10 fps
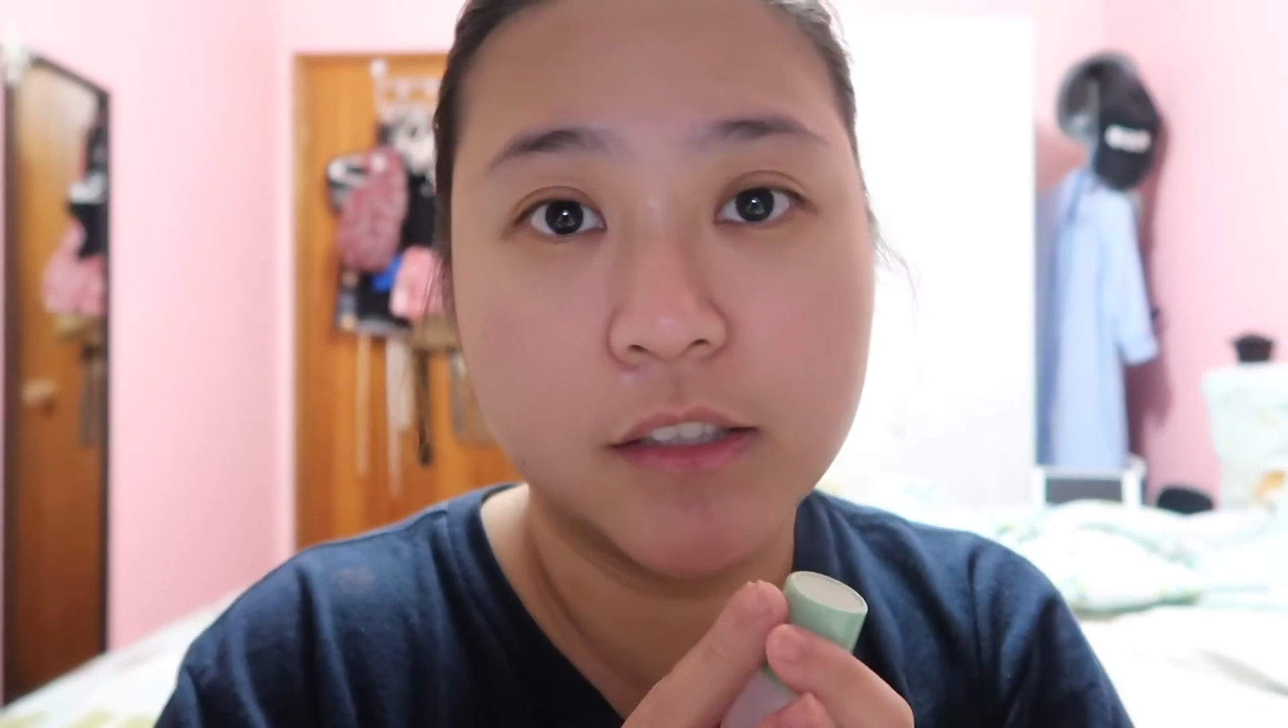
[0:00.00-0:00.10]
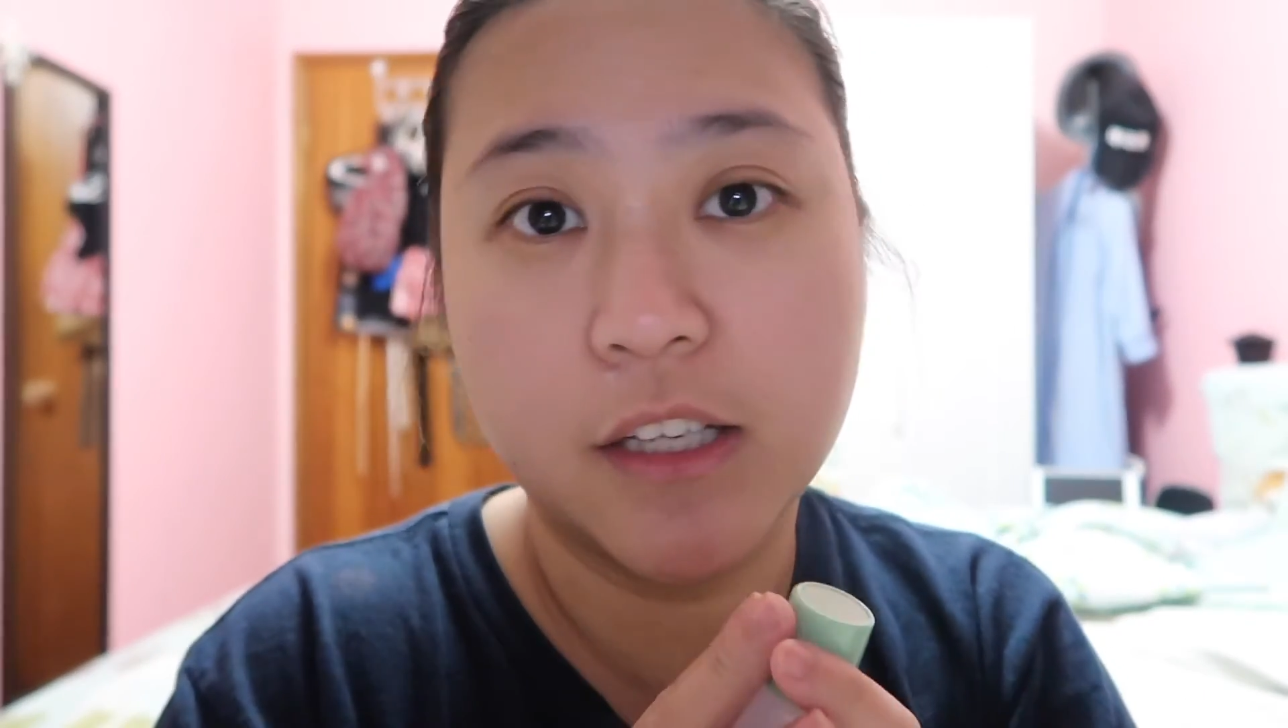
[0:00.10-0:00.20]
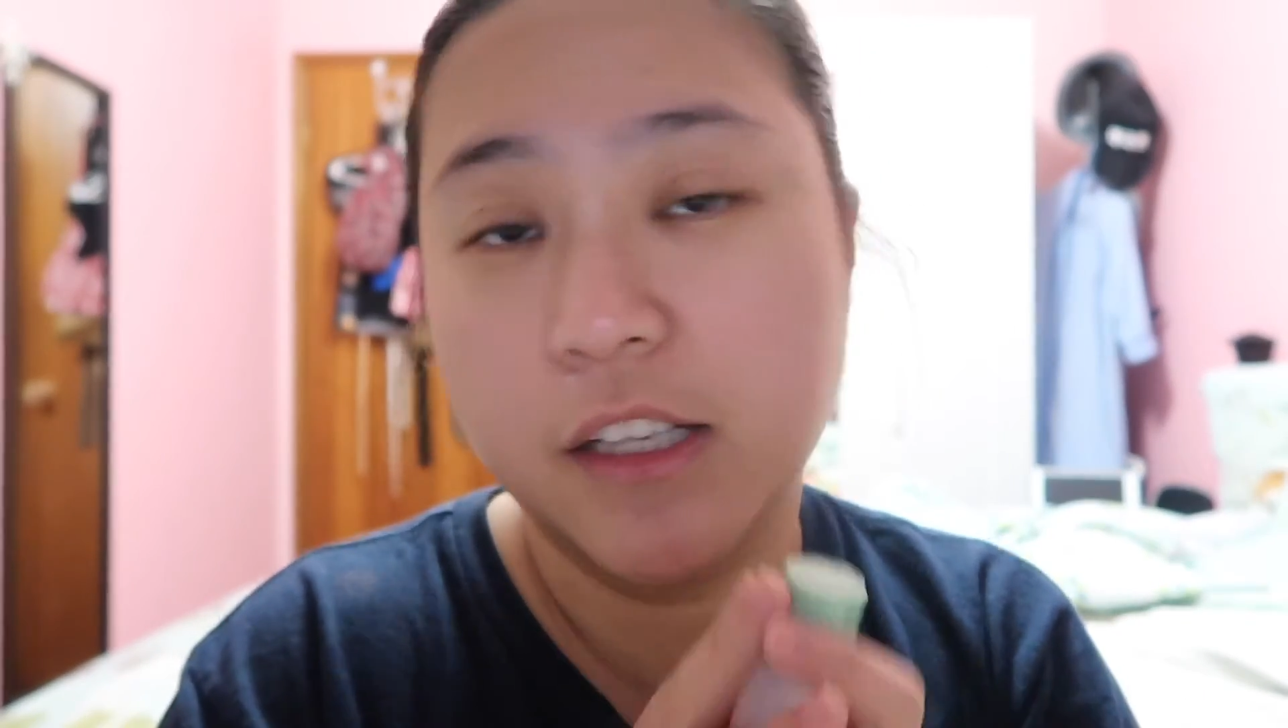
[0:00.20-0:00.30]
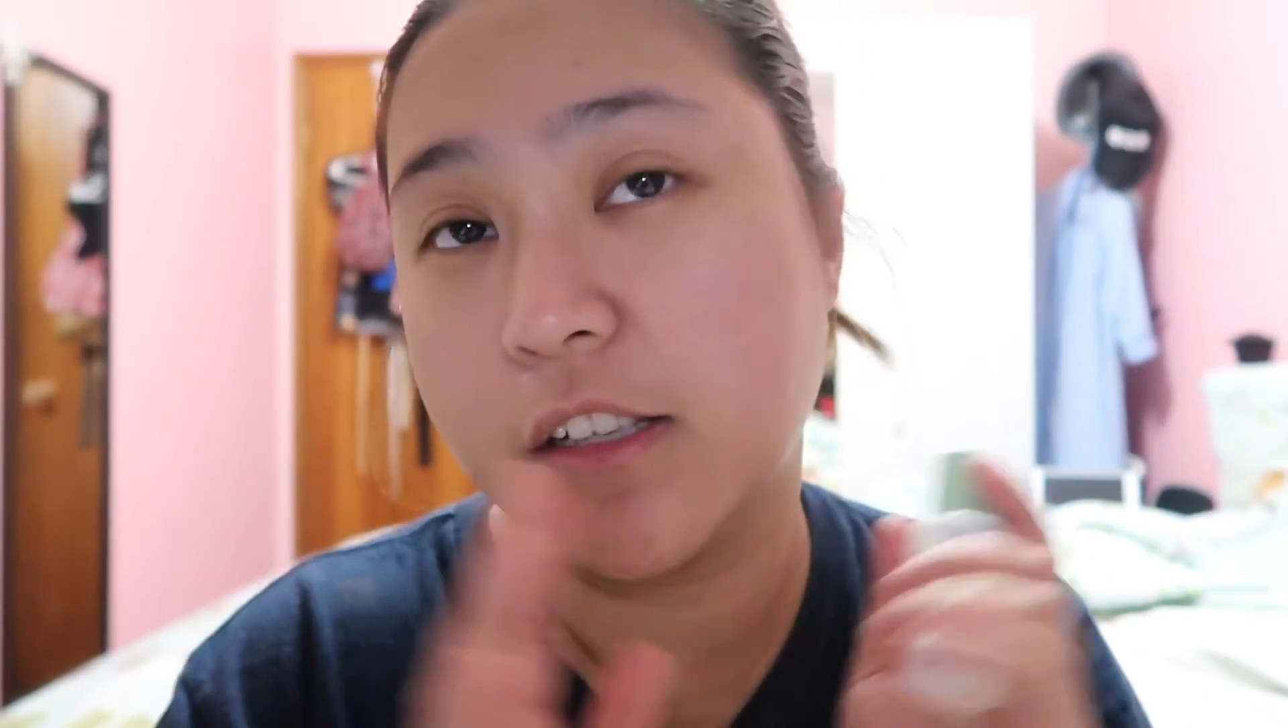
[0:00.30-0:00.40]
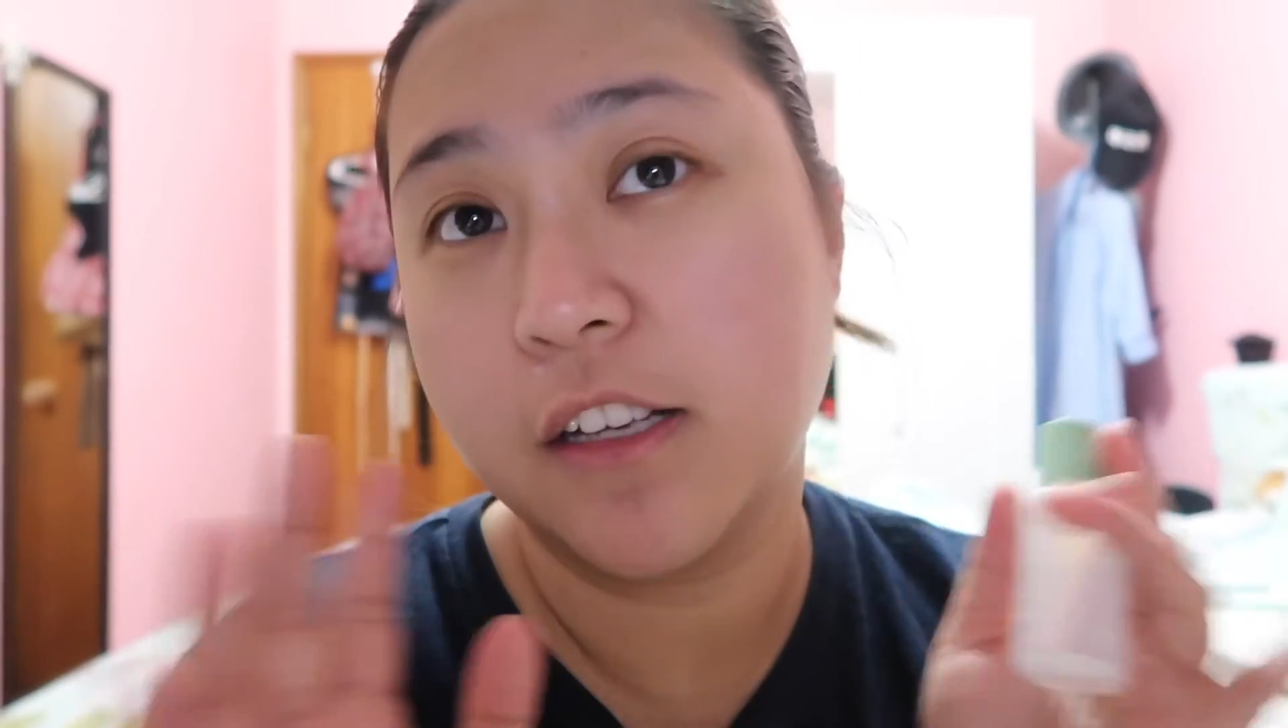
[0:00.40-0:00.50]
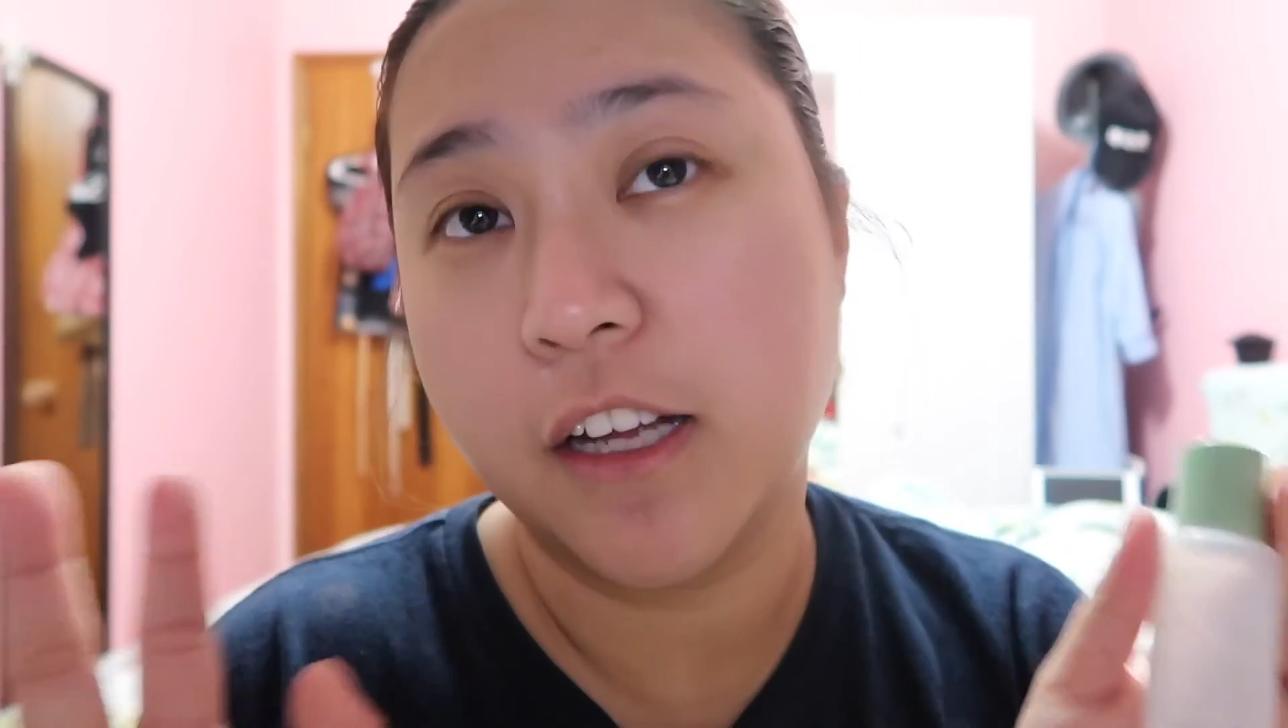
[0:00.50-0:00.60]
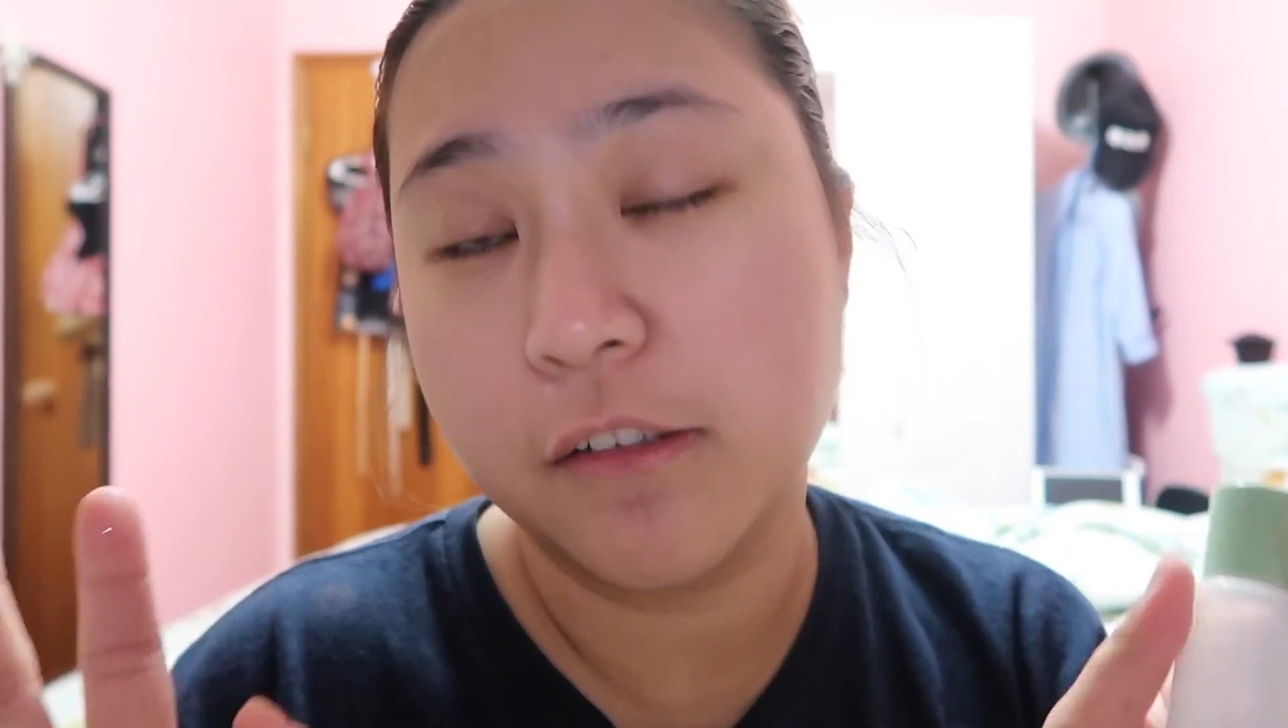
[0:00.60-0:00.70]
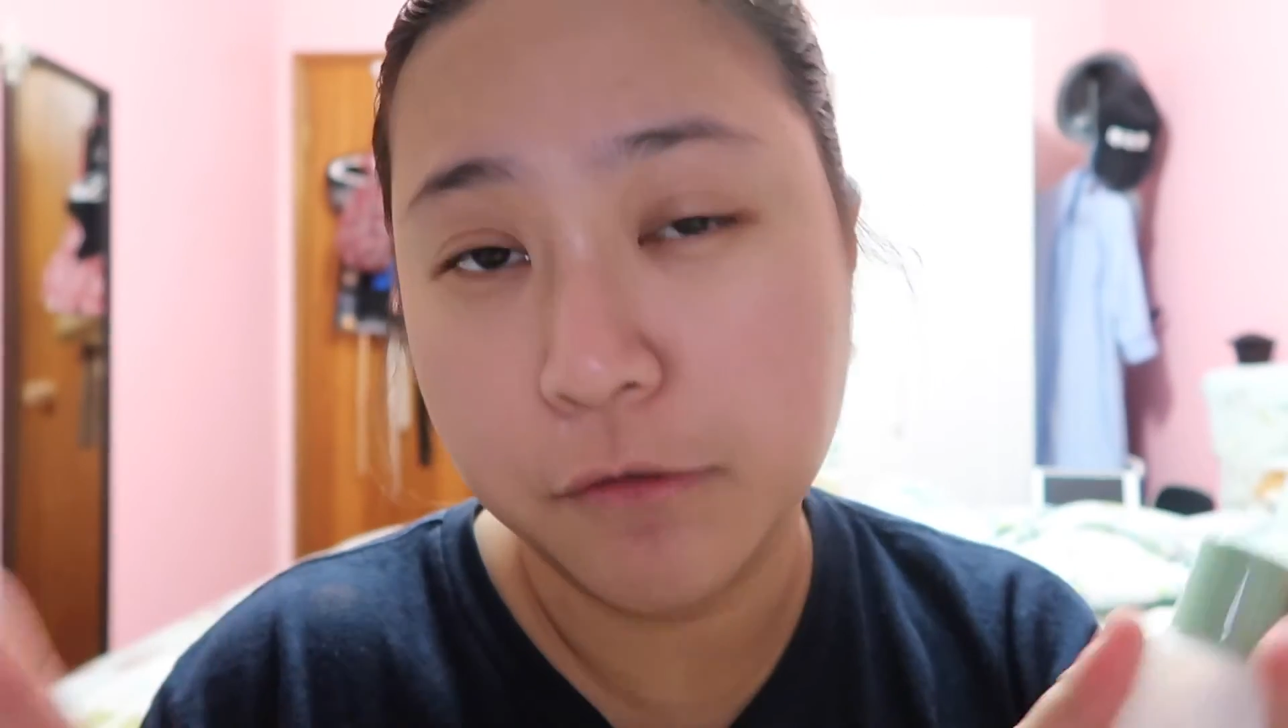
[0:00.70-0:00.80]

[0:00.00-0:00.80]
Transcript: skincare